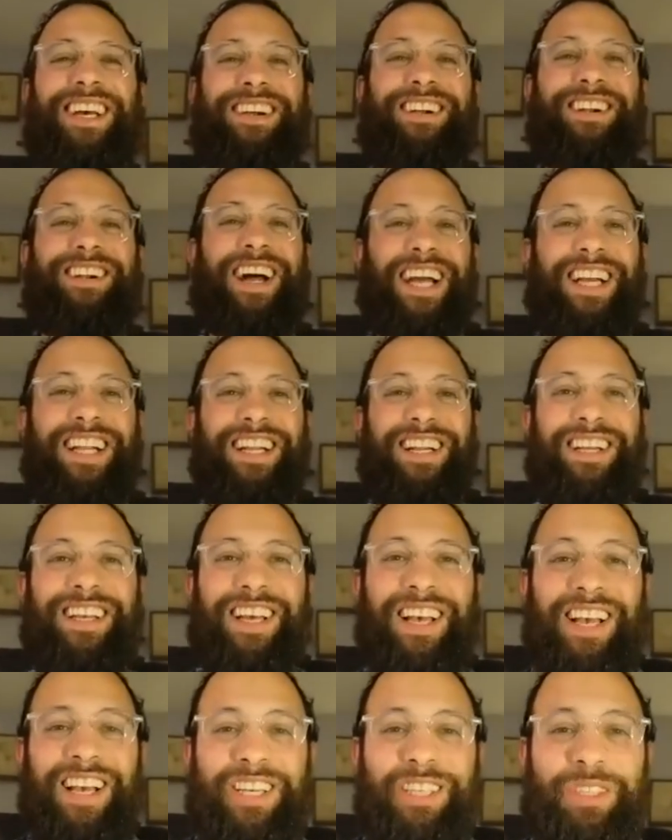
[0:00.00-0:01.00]
right?
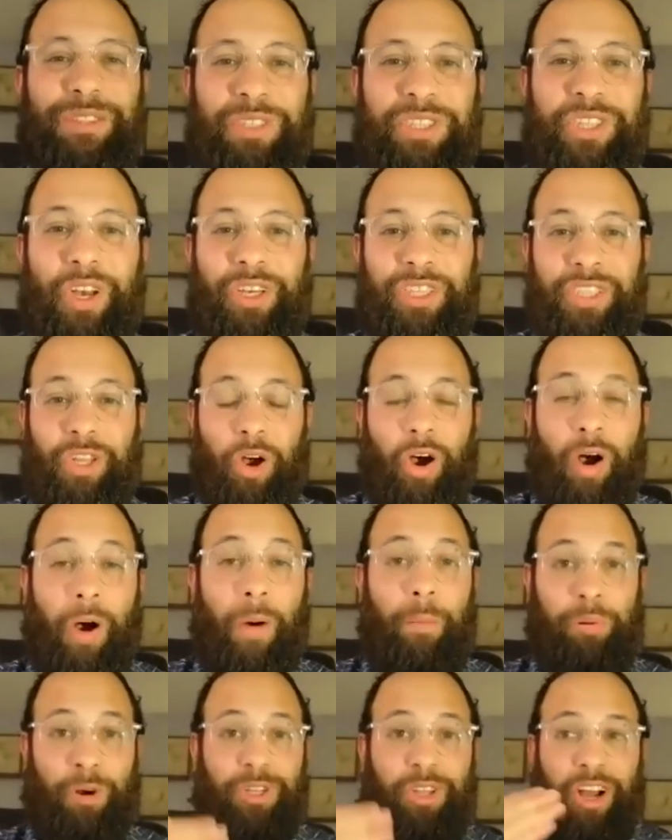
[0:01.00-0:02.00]
Because we're so used to,
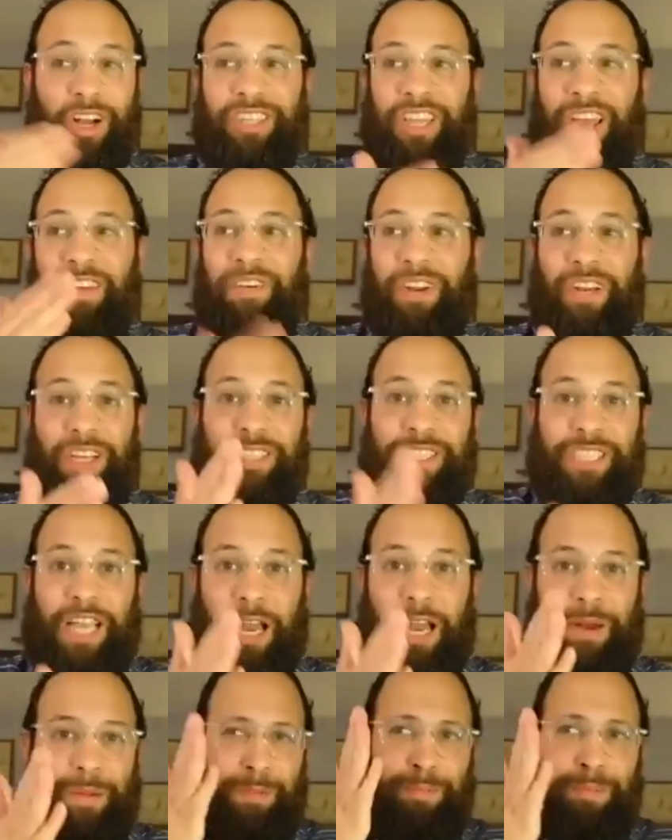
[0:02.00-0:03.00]
productivity, it's got
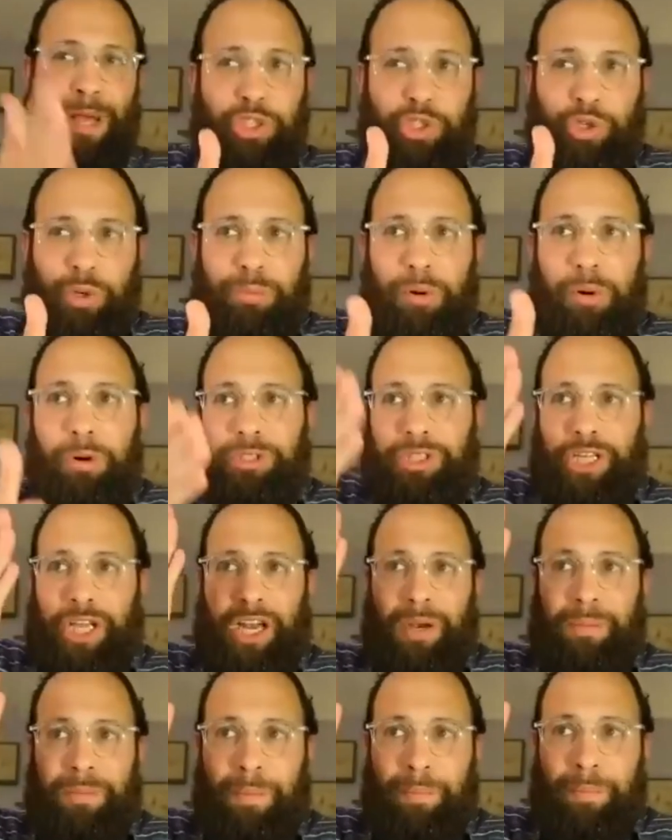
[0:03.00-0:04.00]
to be measurable, it's got to
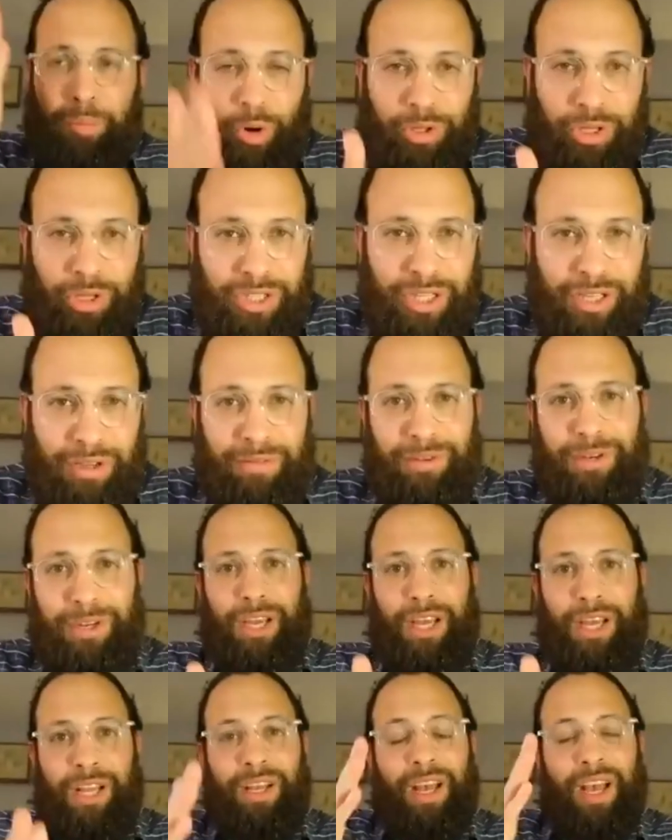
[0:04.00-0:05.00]
be productivity.
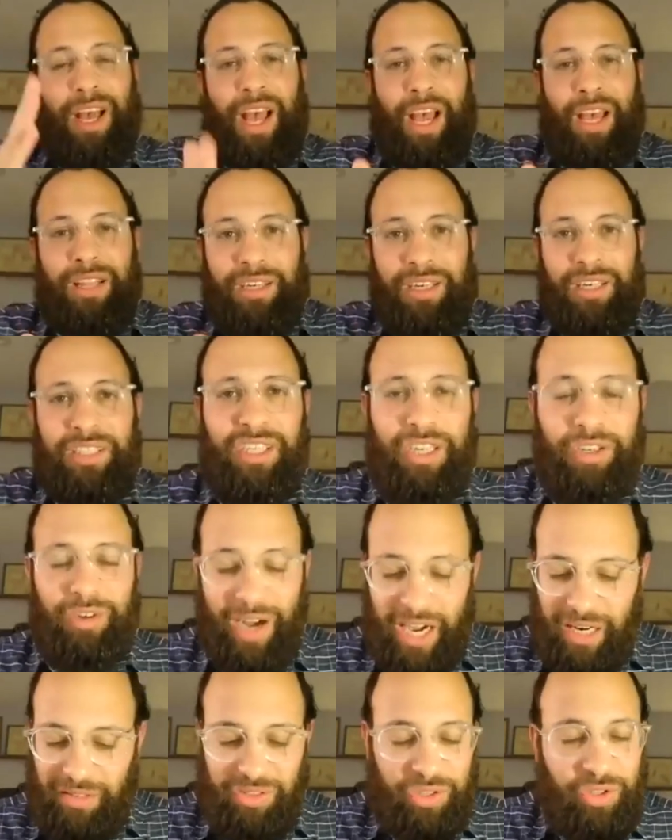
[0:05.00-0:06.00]
And there is a grain
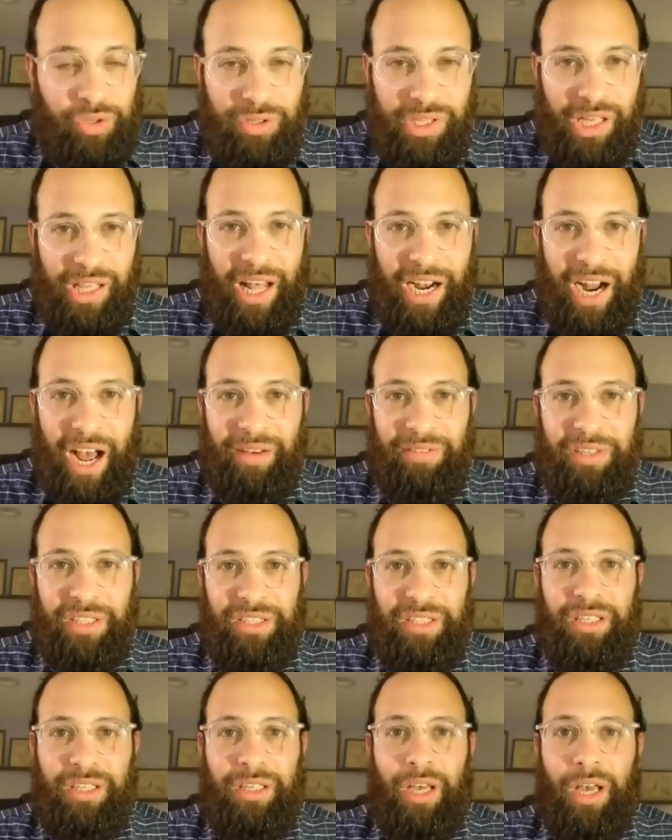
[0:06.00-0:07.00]
of truth to that,
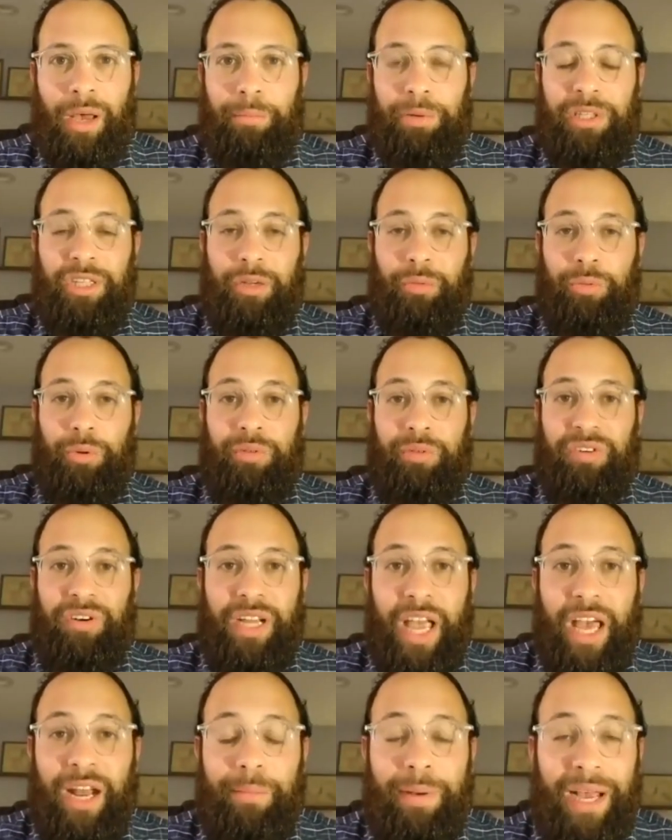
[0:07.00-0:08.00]
obviously. But did we
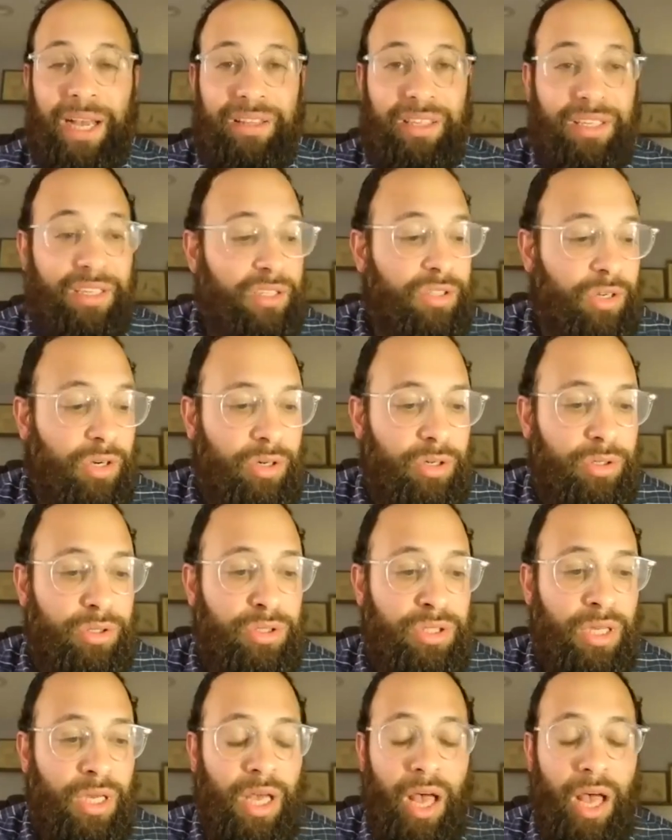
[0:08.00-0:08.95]
forget about the internals?